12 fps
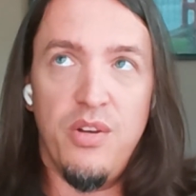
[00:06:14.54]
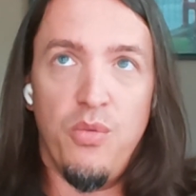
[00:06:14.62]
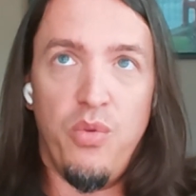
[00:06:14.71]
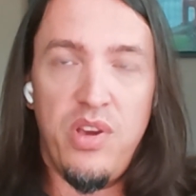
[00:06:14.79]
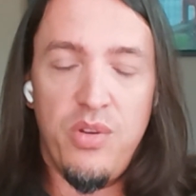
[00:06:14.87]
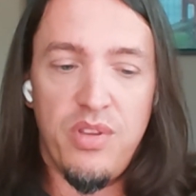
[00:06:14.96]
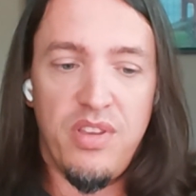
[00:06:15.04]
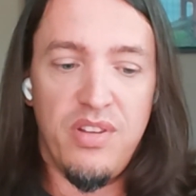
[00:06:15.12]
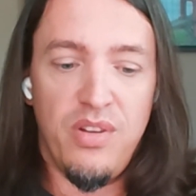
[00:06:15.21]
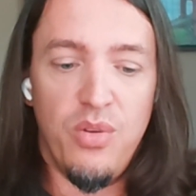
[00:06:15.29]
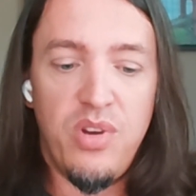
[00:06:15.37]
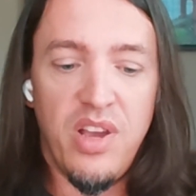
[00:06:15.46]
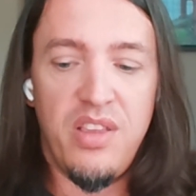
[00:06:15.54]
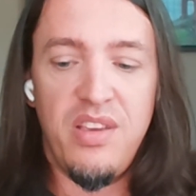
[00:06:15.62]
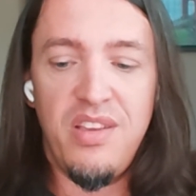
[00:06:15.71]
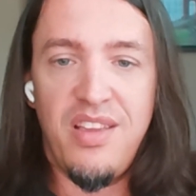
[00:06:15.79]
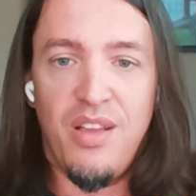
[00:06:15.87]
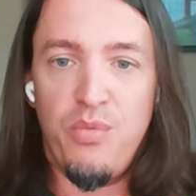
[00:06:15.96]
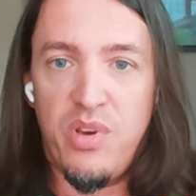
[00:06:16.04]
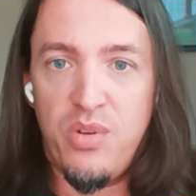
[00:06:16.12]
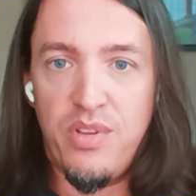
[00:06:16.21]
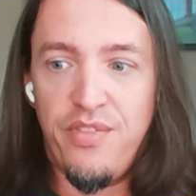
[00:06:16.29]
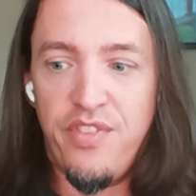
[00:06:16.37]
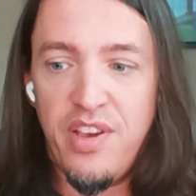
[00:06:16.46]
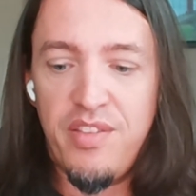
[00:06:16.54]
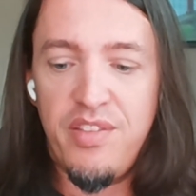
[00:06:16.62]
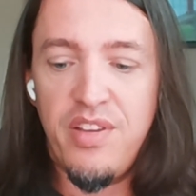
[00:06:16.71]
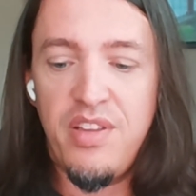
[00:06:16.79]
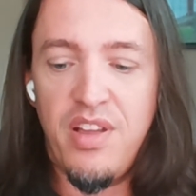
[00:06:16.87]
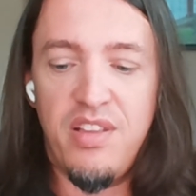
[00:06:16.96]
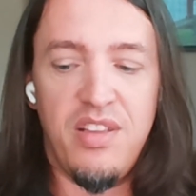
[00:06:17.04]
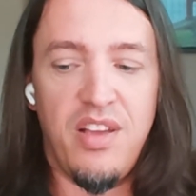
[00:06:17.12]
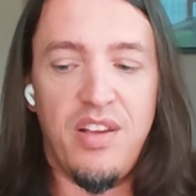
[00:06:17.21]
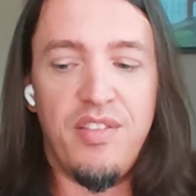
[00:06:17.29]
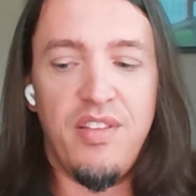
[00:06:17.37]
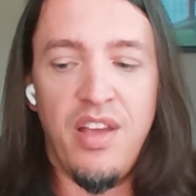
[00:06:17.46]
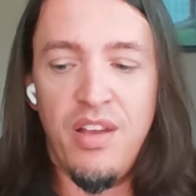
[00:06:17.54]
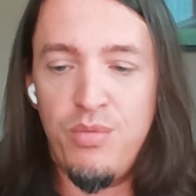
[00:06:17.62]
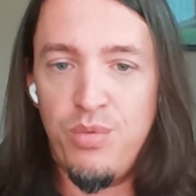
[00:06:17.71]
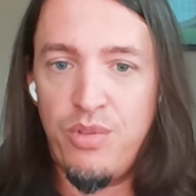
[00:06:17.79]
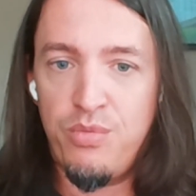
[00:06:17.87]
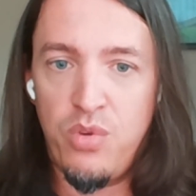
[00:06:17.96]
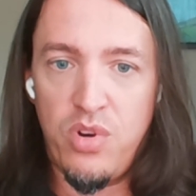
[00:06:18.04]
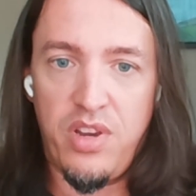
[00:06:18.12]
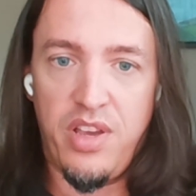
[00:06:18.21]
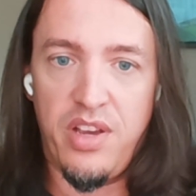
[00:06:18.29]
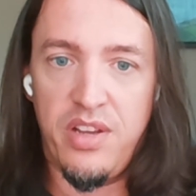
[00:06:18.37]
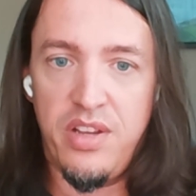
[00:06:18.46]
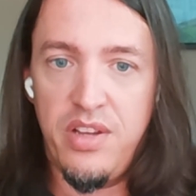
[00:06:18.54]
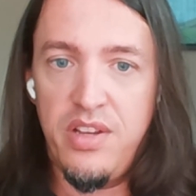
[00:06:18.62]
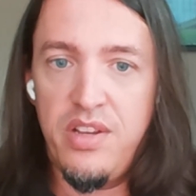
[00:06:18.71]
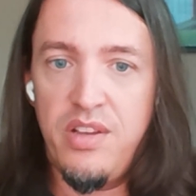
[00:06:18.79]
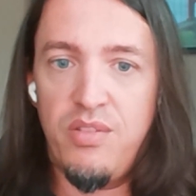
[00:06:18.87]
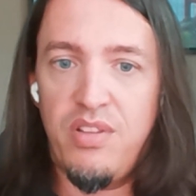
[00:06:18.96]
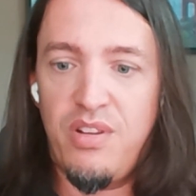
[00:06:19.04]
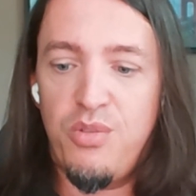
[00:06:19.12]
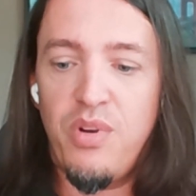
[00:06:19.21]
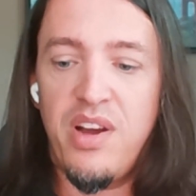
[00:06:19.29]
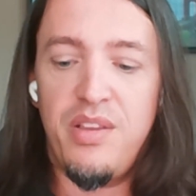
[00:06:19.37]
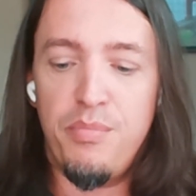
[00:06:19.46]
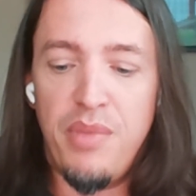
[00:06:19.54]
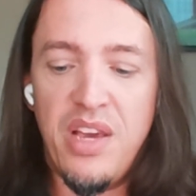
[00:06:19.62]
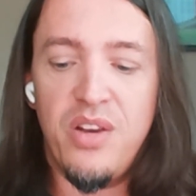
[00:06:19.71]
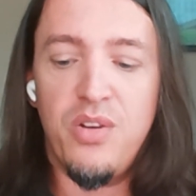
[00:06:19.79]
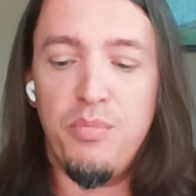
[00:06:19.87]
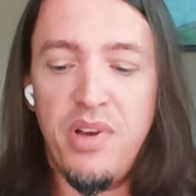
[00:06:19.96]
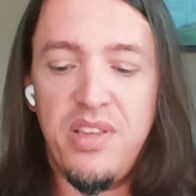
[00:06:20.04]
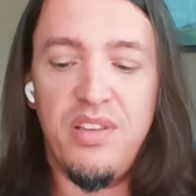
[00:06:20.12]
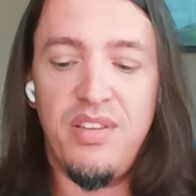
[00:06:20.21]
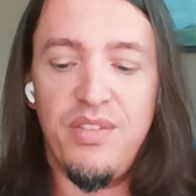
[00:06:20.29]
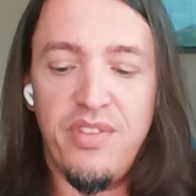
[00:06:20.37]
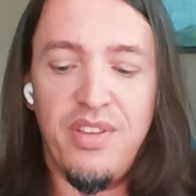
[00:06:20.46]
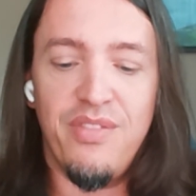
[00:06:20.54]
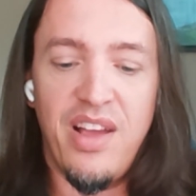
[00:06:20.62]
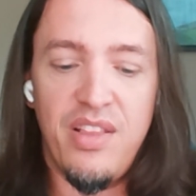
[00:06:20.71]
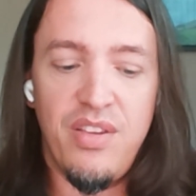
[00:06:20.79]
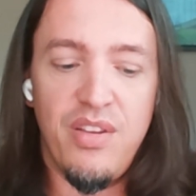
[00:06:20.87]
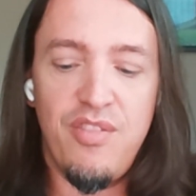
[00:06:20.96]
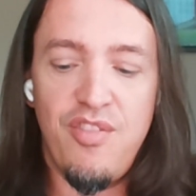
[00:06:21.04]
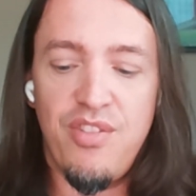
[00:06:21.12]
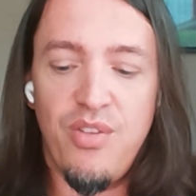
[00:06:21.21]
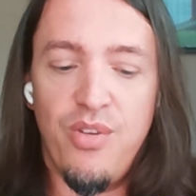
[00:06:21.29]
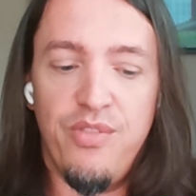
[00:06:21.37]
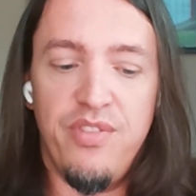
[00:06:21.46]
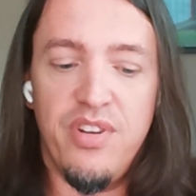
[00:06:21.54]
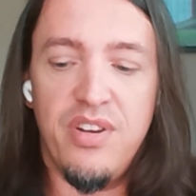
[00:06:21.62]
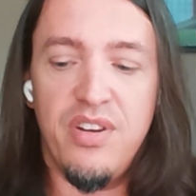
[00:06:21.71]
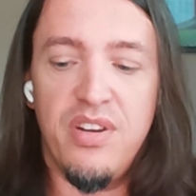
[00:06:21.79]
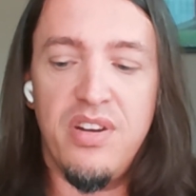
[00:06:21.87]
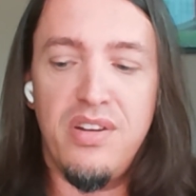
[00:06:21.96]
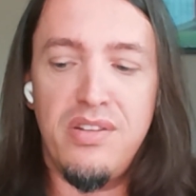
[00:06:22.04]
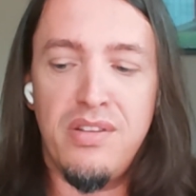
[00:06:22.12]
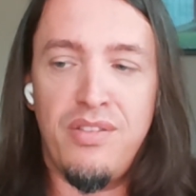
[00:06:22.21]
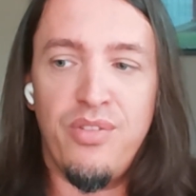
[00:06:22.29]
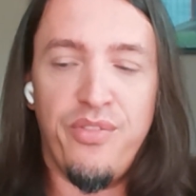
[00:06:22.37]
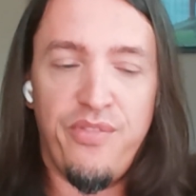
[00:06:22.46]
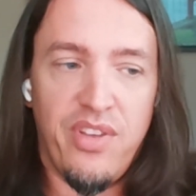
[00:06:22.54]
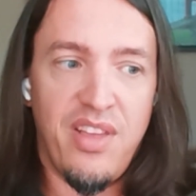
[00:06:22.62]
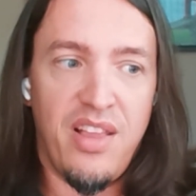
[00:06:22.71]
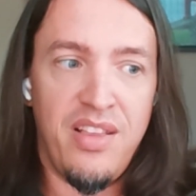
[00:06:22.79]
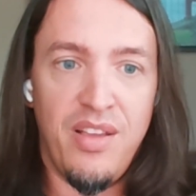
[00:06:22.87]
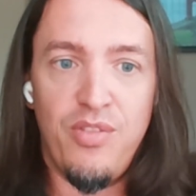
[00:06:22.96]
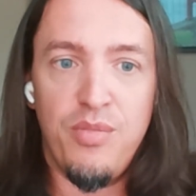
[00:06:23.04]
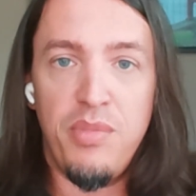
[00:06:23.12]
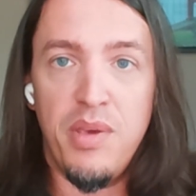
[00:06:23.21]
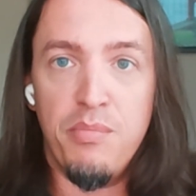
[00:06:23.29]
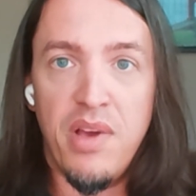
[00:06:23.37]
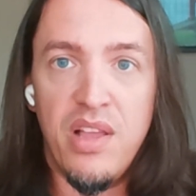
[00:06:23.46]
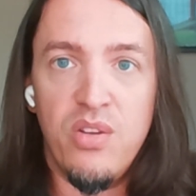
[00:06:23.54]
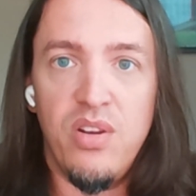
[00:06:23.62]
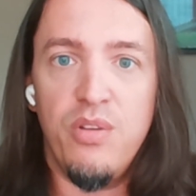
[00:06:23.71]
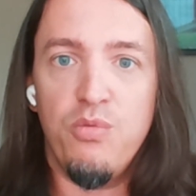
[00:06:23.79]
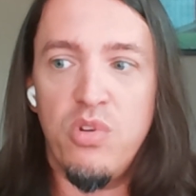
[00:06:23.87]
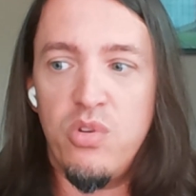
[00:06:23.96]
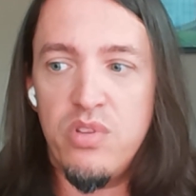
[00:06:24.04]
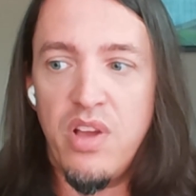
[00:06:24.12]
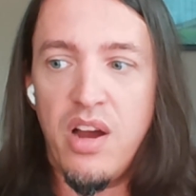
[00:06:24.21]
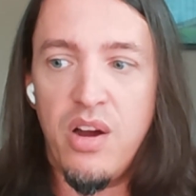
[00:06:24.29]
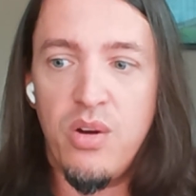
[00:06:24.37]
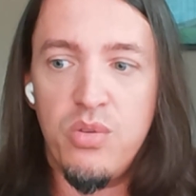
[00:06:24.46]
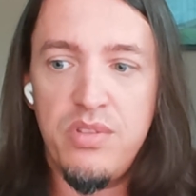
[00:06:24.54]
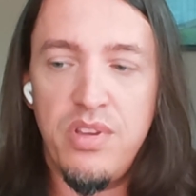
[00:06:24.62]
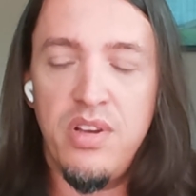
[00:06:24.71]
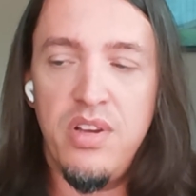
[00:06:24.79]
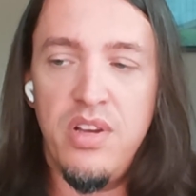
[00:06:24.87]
We could look at it and we could fix it, and the next day it was working. So quite a big competitive advantage over software that needs to be manually rolled out